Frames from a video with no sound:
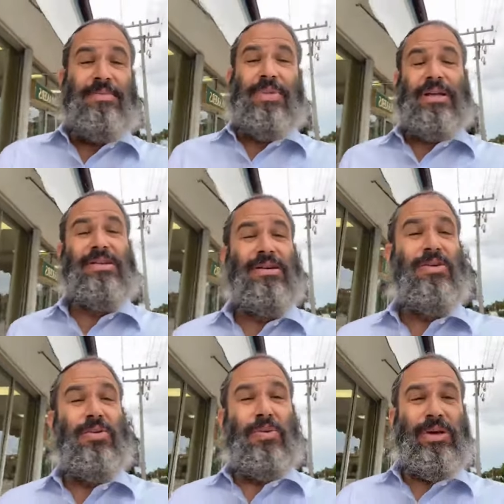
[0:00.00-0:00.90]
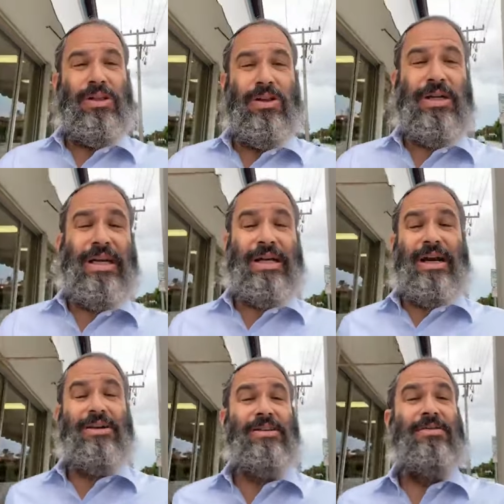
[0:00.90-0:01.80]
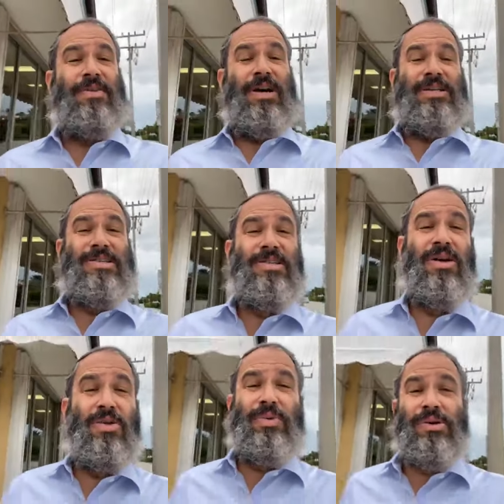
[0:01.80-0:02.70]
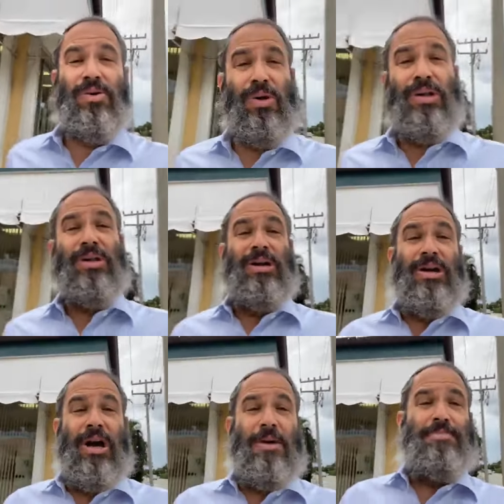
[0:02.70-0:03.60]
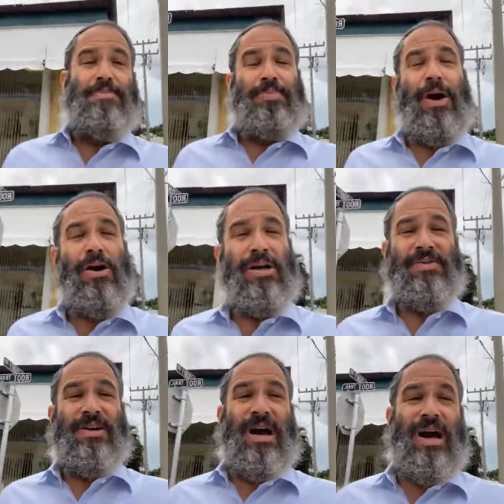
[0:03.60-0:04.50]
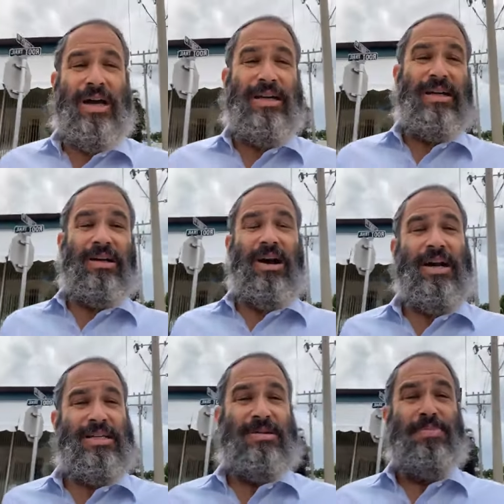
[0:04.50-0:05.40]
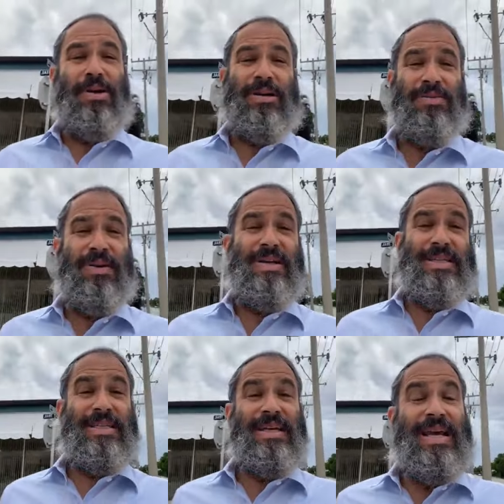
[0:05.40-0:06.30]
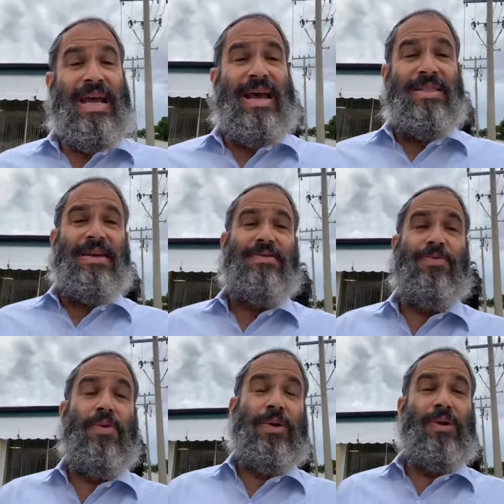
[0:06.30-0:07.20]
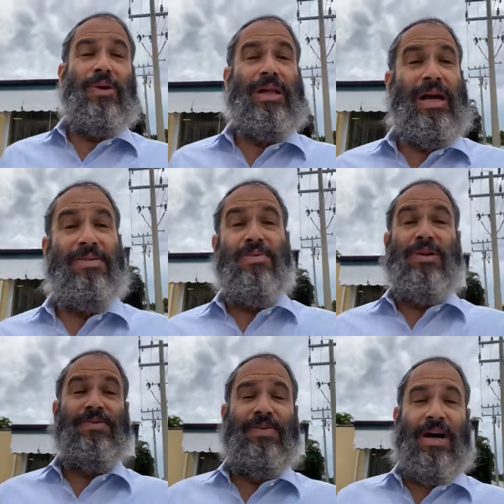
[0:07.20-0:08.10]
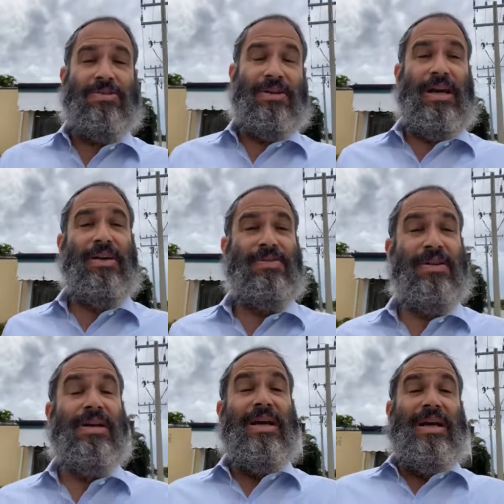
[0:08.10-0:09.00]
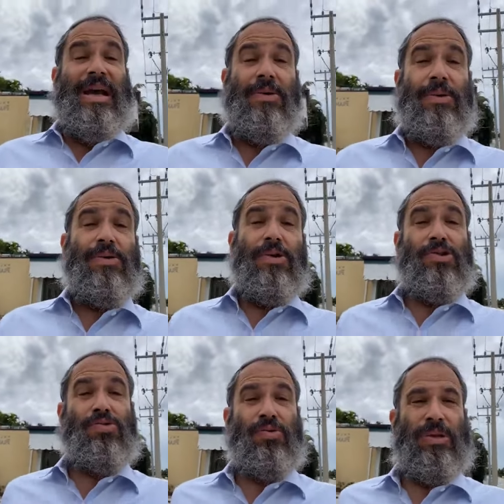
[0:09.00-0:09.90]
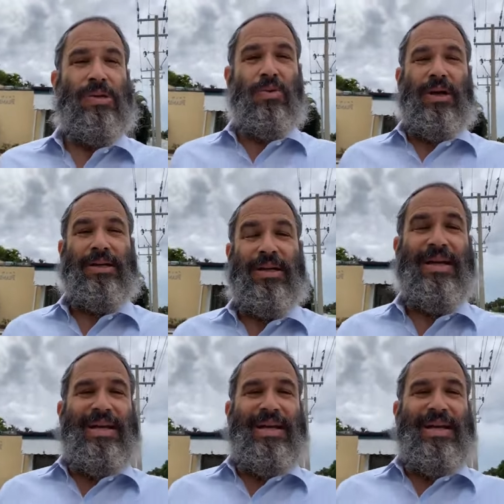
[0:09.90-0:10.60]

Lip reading: But when we look at our divine soul, we're all a part of God, and God is a part of us. And therefore, we all have one Father in heaven, and we're all truly one.